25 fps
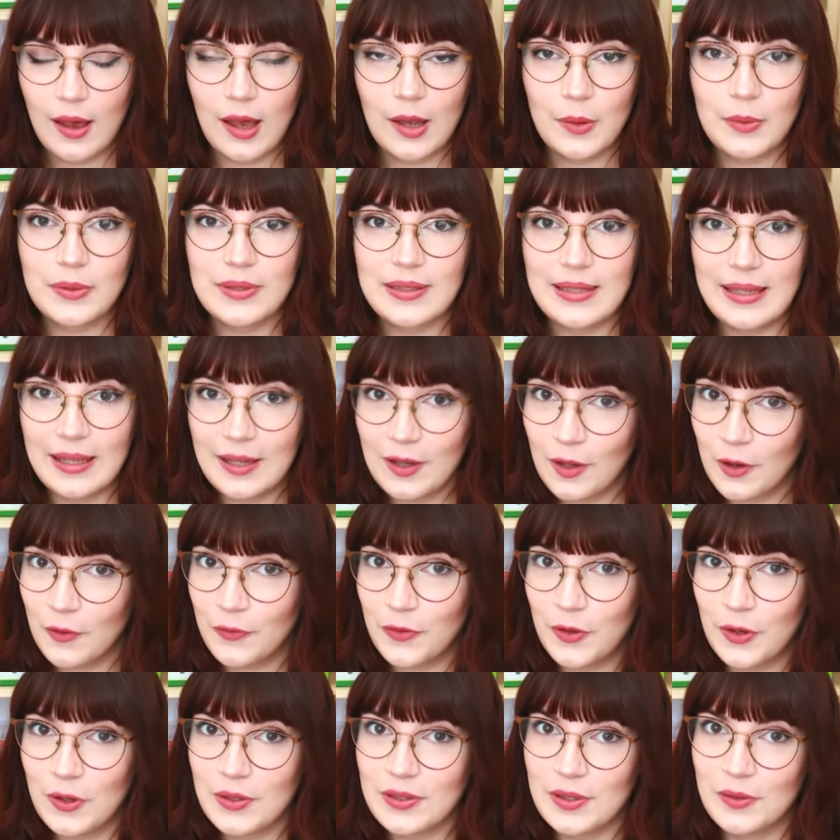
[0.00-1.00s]
I will see a lot
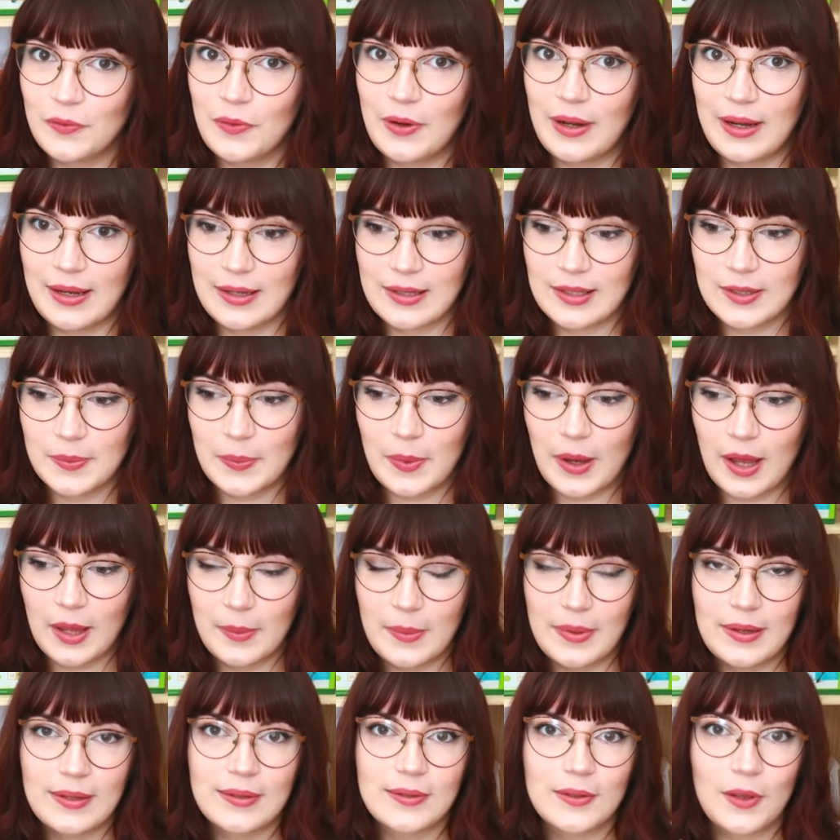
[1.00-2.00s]
of those that really
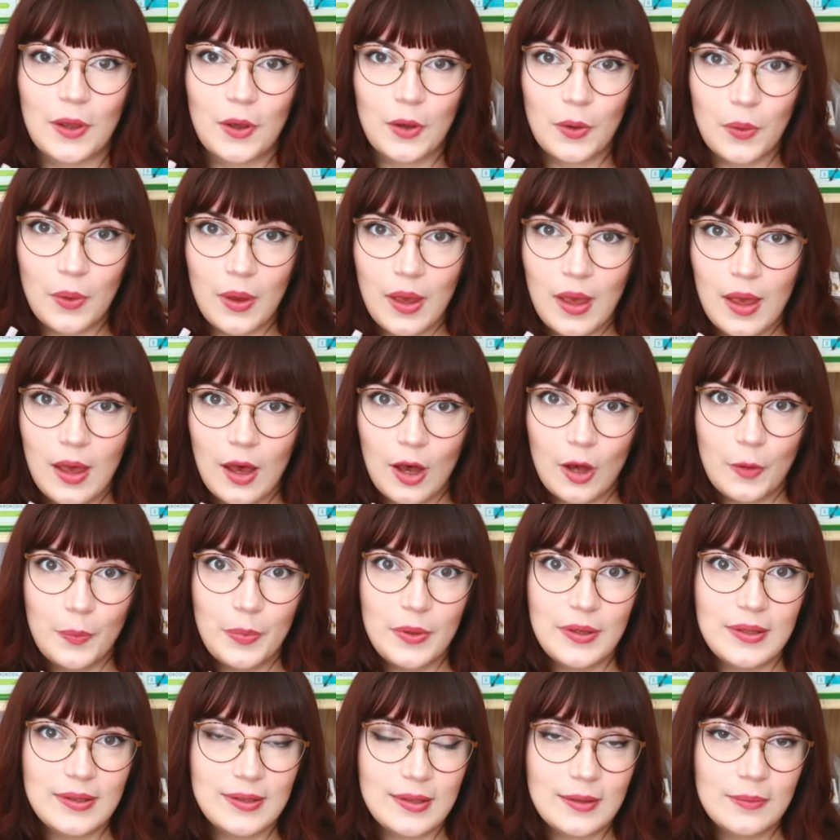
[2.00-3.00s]
inspire me, so I'll
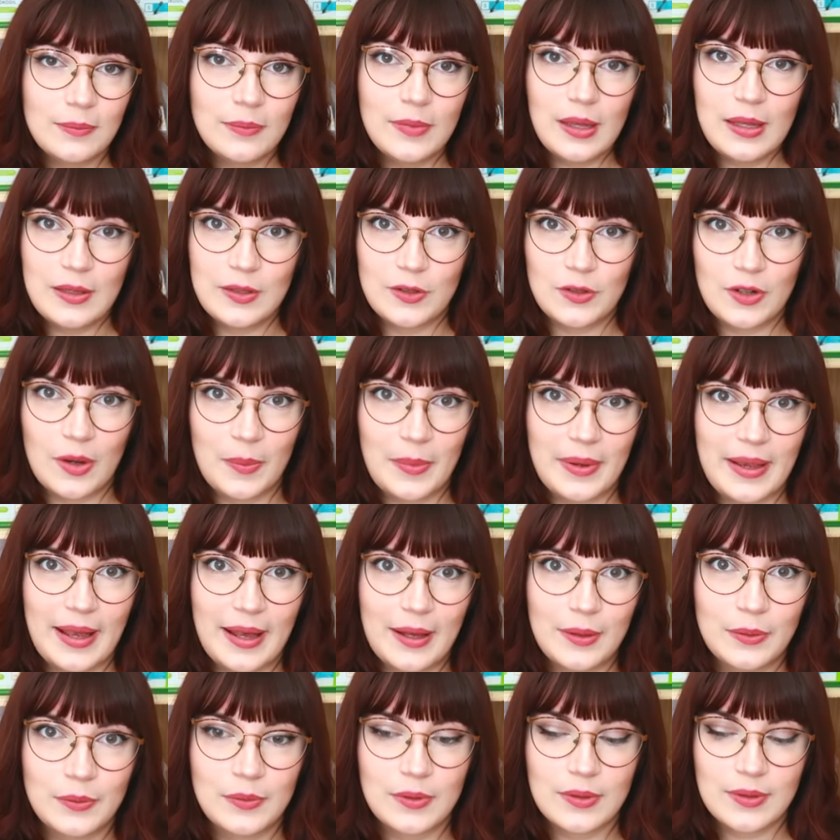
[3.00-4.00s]
put some Instagram
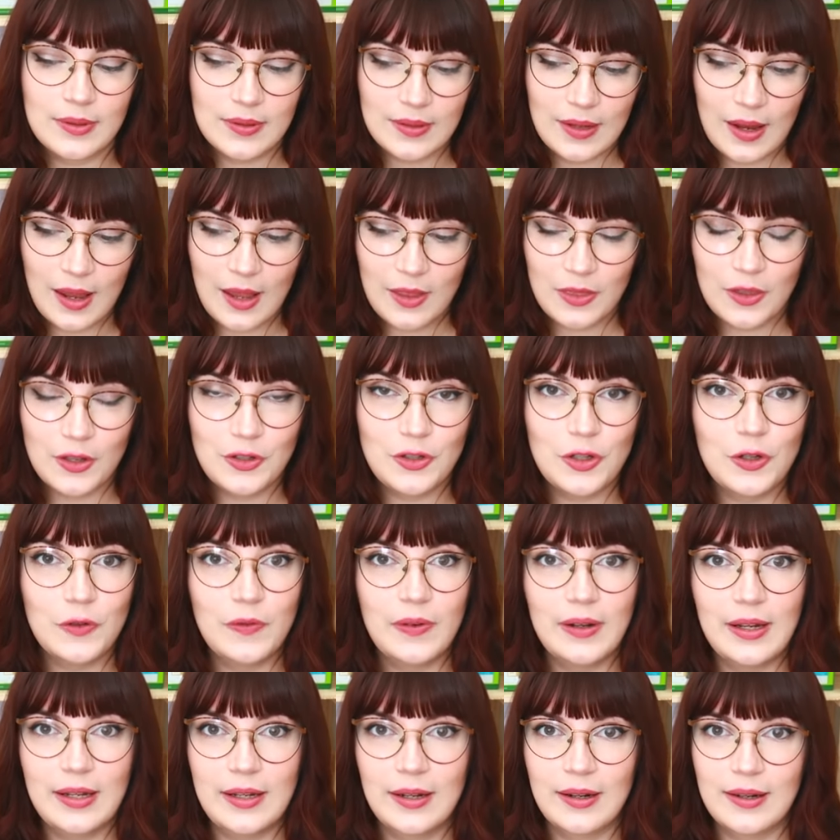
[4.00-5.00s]
accounts that do
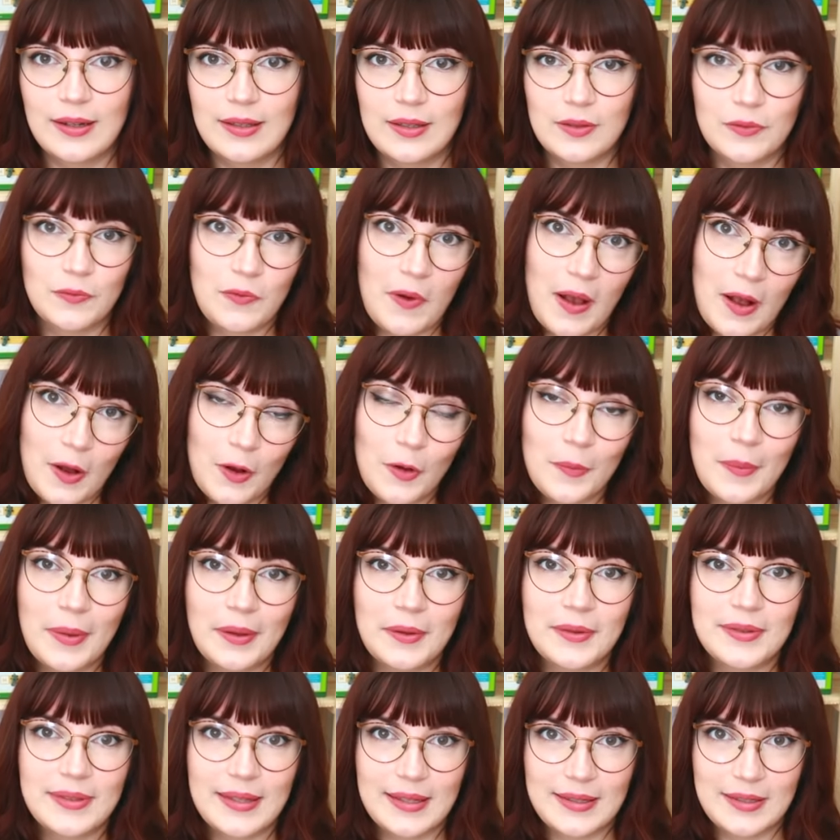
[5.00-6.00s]
really nice Sprout or
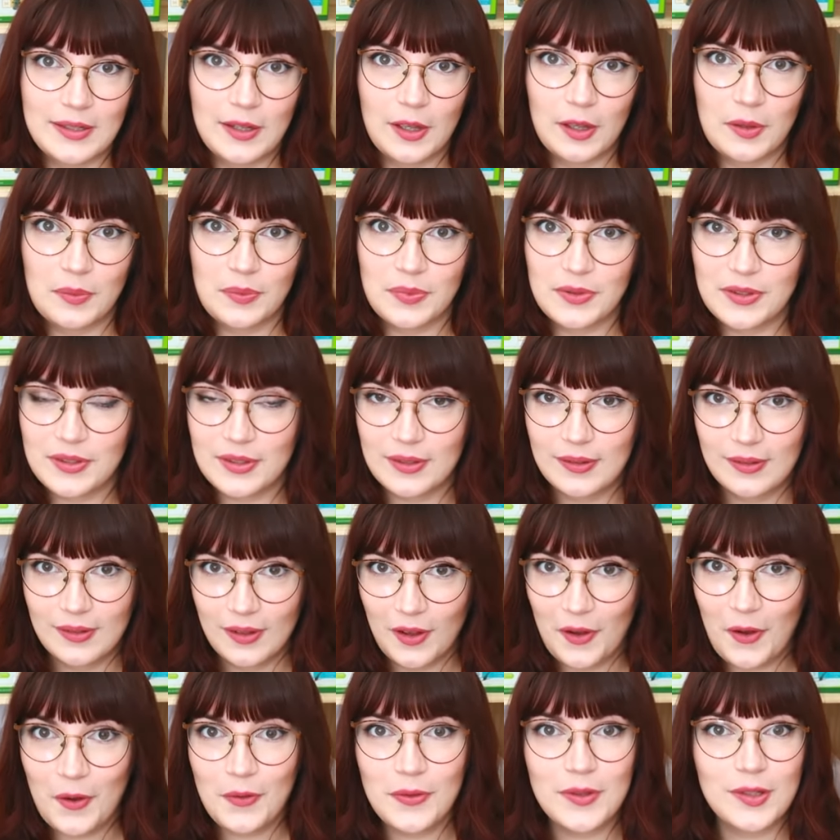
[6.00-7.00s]
mouth setups
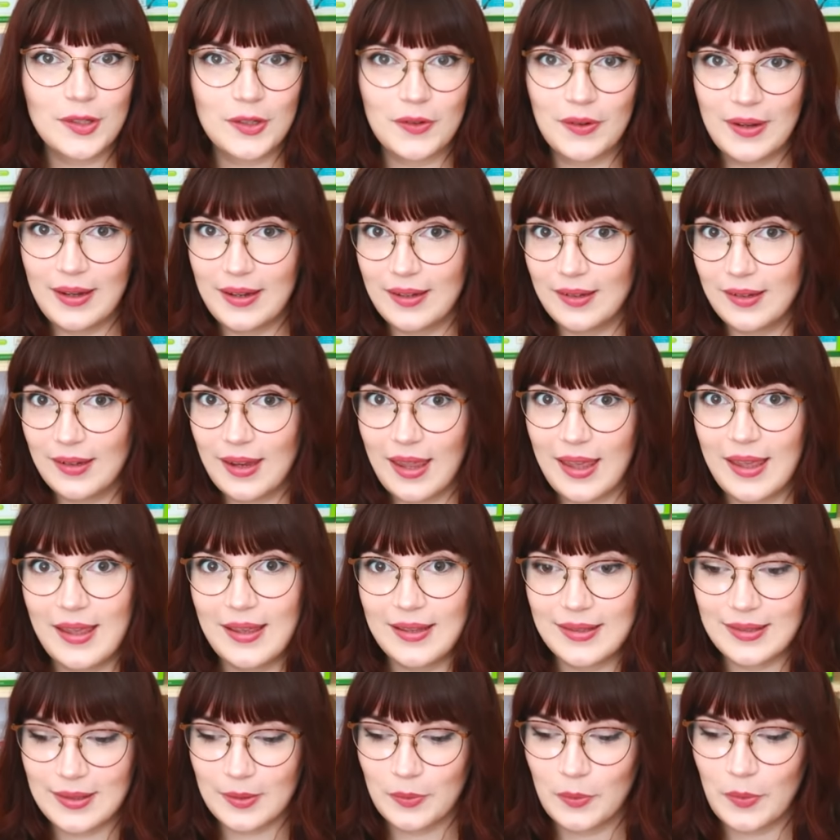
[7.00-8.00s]
on the screen
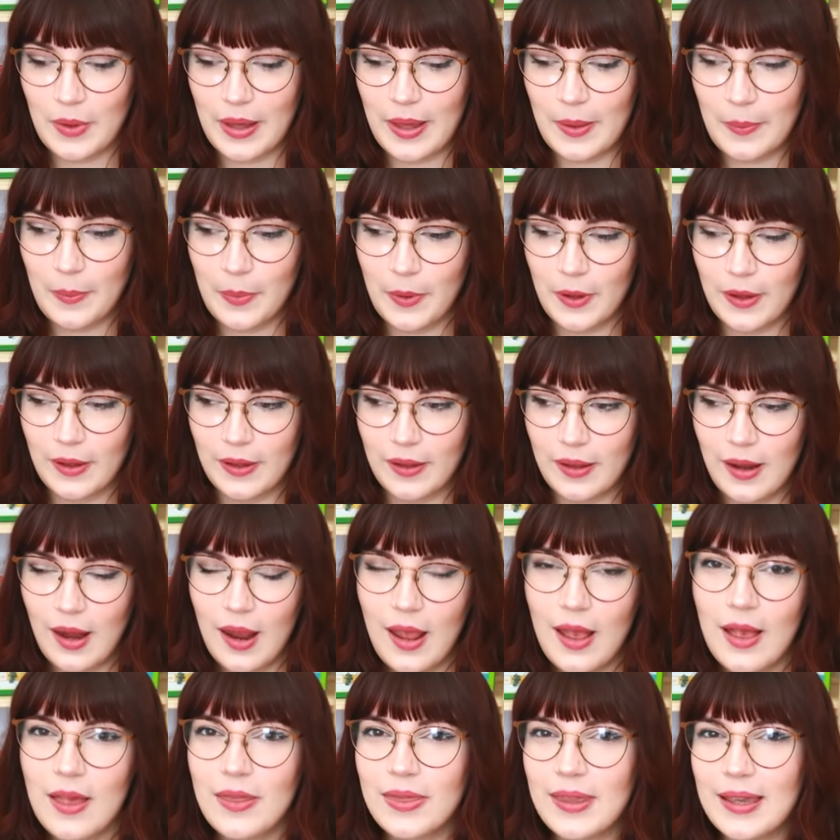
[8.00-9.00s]
here somewhere, but
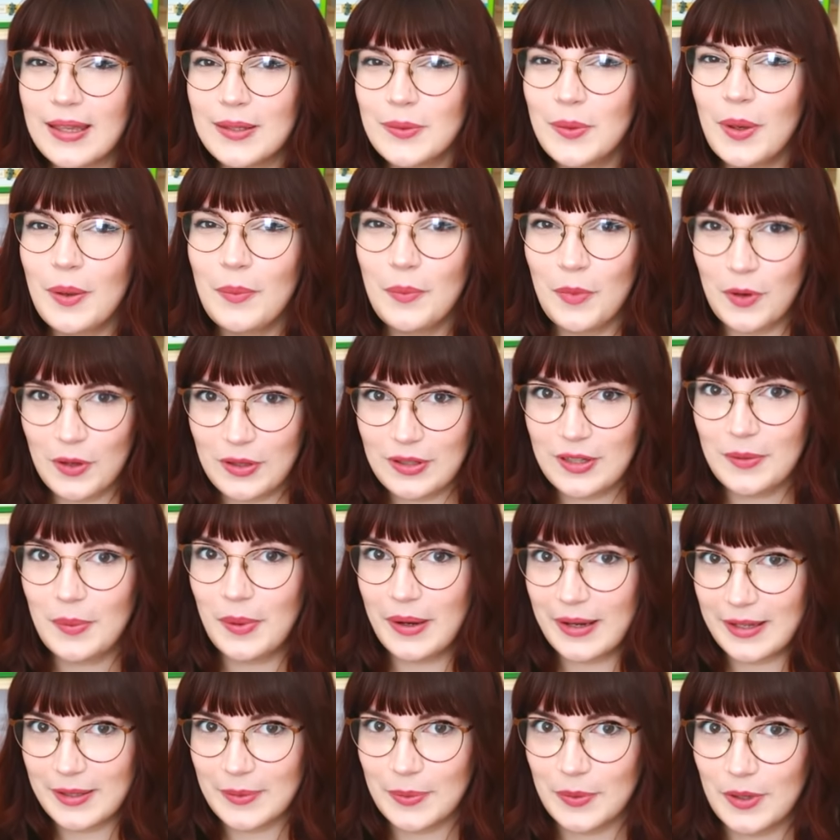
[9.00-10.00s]
that's where most of
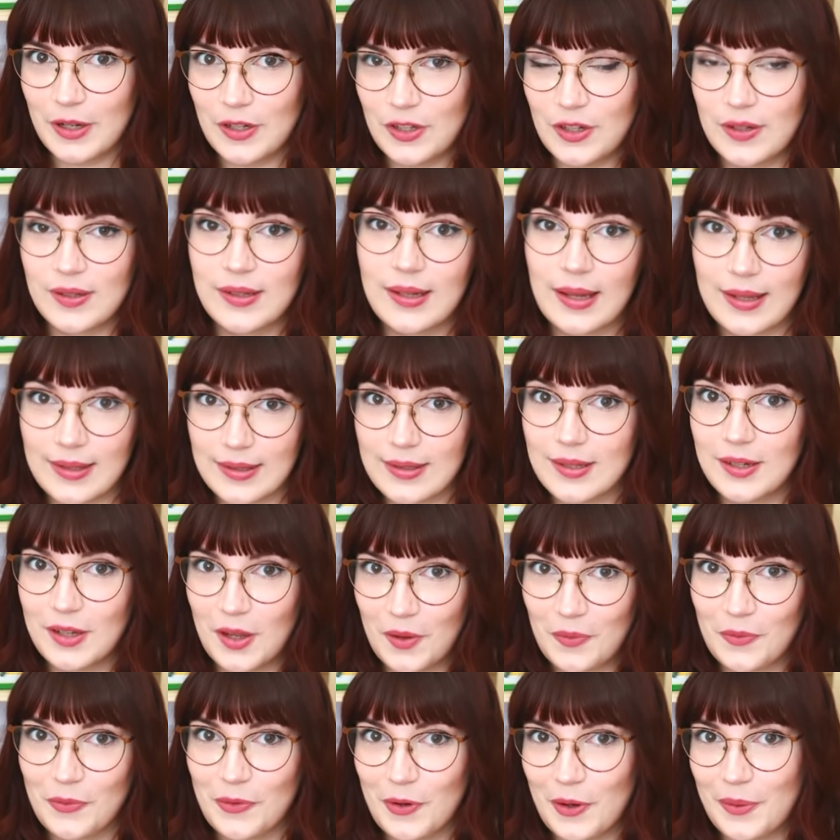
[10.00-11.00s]
my inspiration tends to come